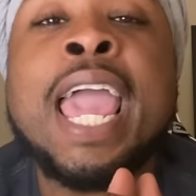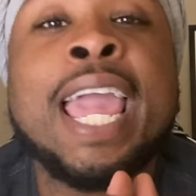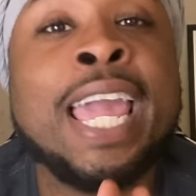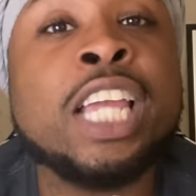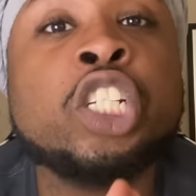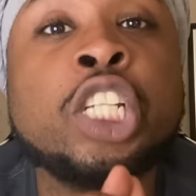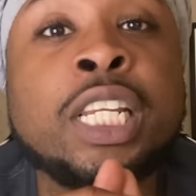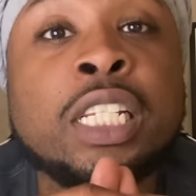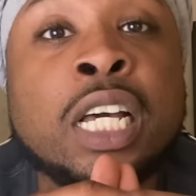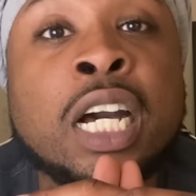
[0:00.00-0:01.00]
And
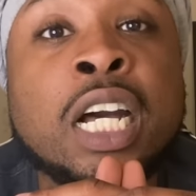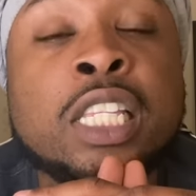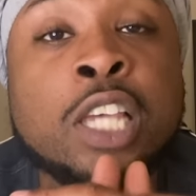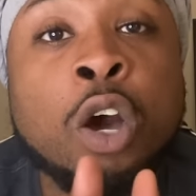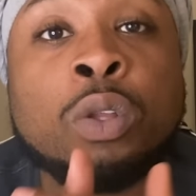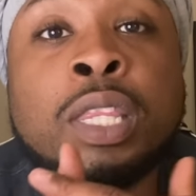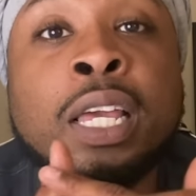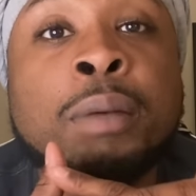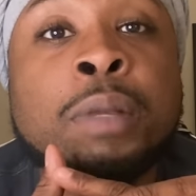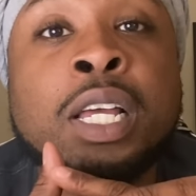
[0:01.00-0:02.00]
she told
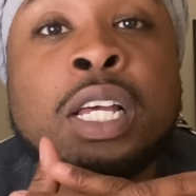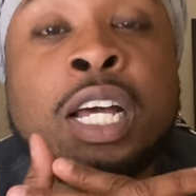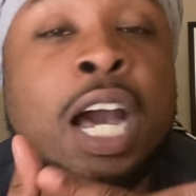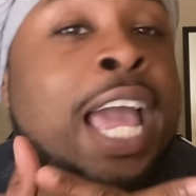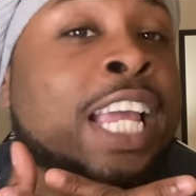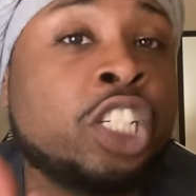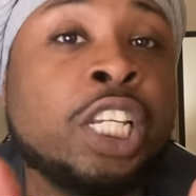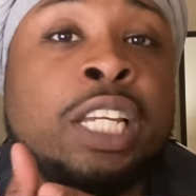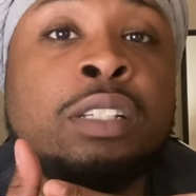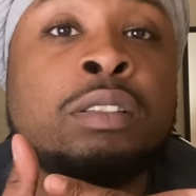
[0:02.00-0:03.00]
them, and
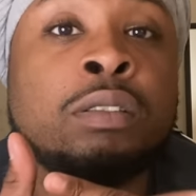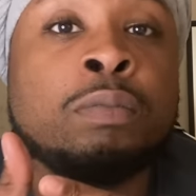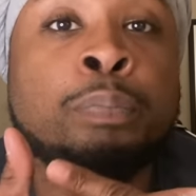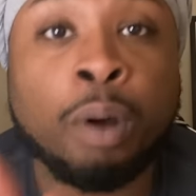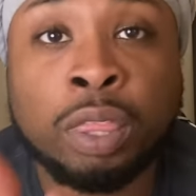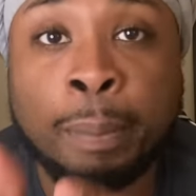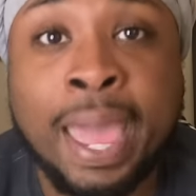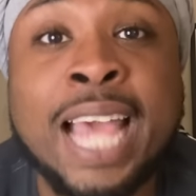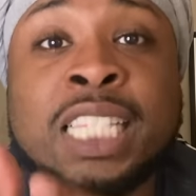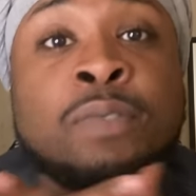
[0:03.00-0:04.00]
she bought the
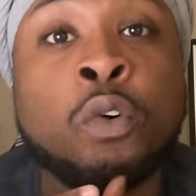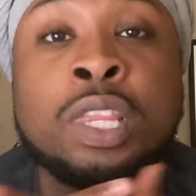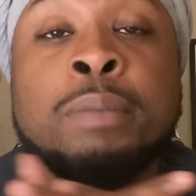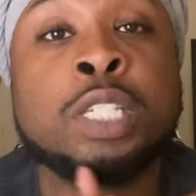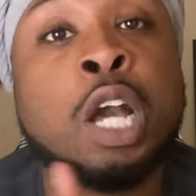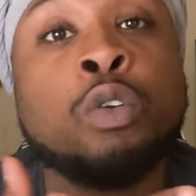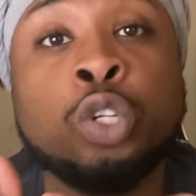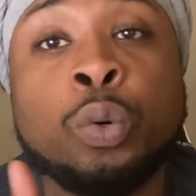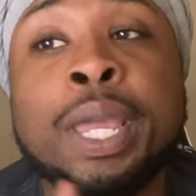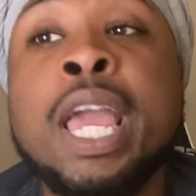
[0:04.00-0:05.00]
mask for them to go
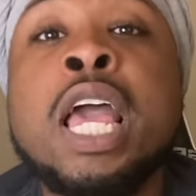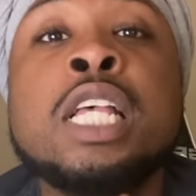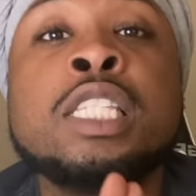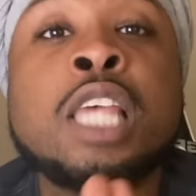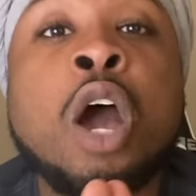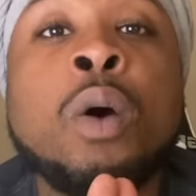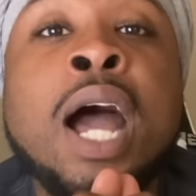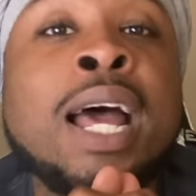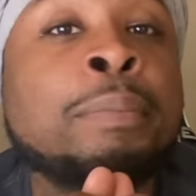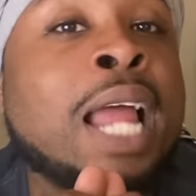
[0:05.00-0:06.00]
do it. So,
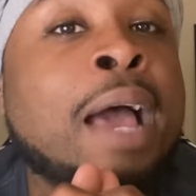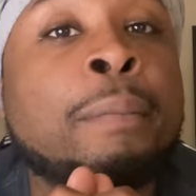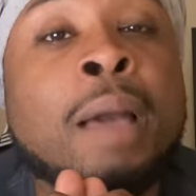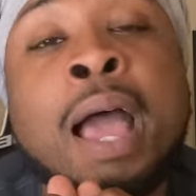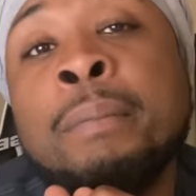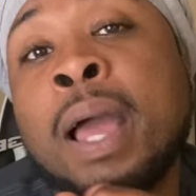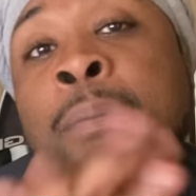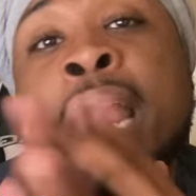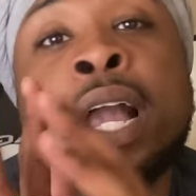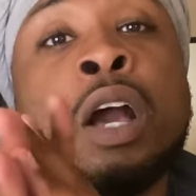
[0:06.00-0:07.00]
I'm not
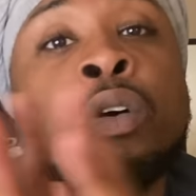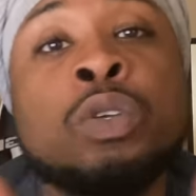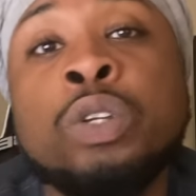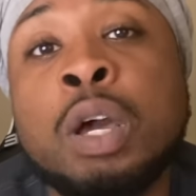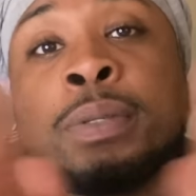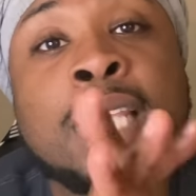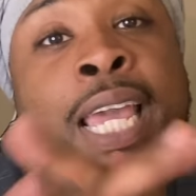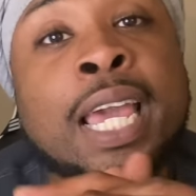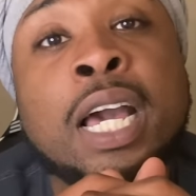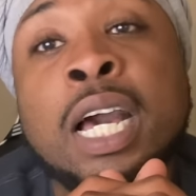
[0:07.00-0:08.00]
gonna, you know what I'm
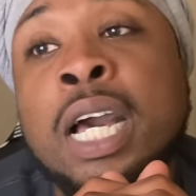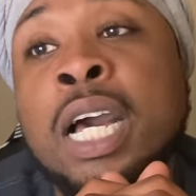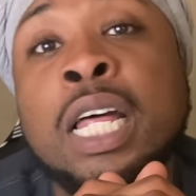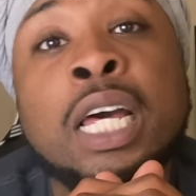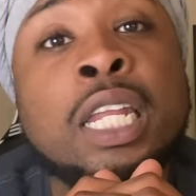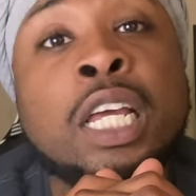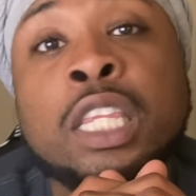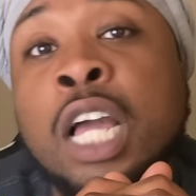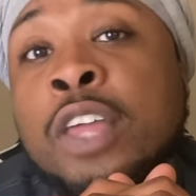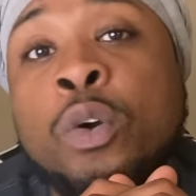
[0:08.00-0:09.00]
saying,
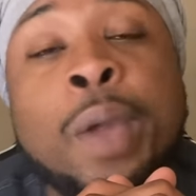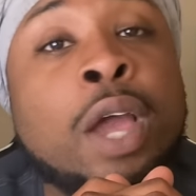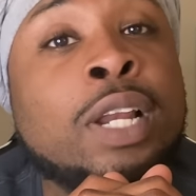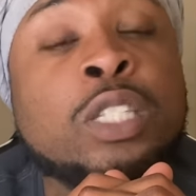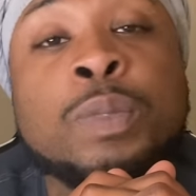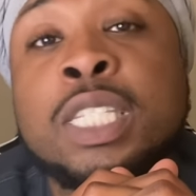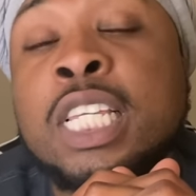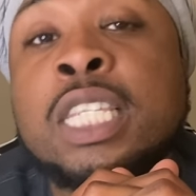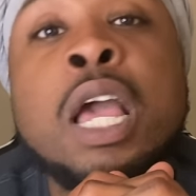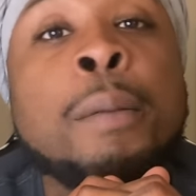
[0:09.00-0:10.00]
look the other way on this one,
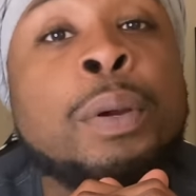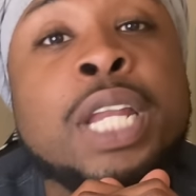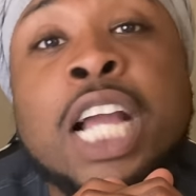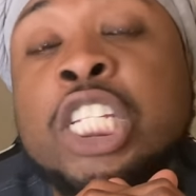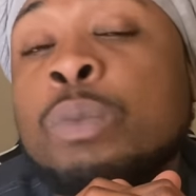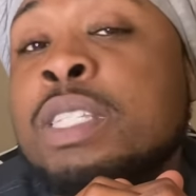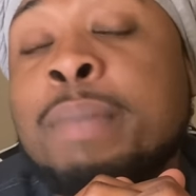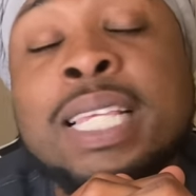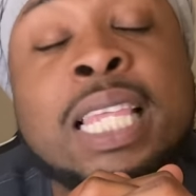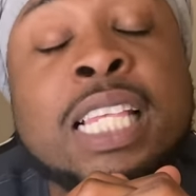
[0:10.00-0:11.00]
sis. Production was
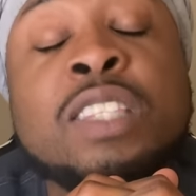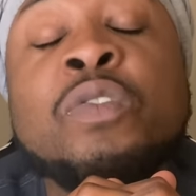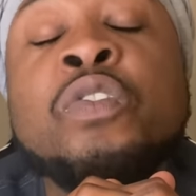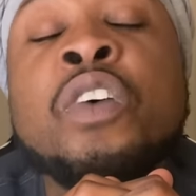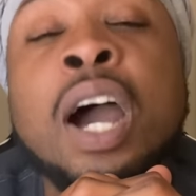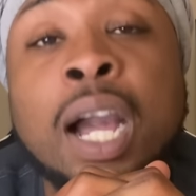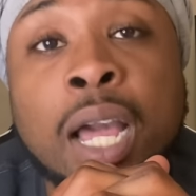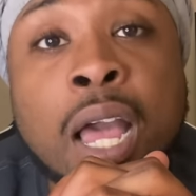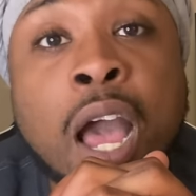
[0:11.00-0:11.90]
messy as fuck.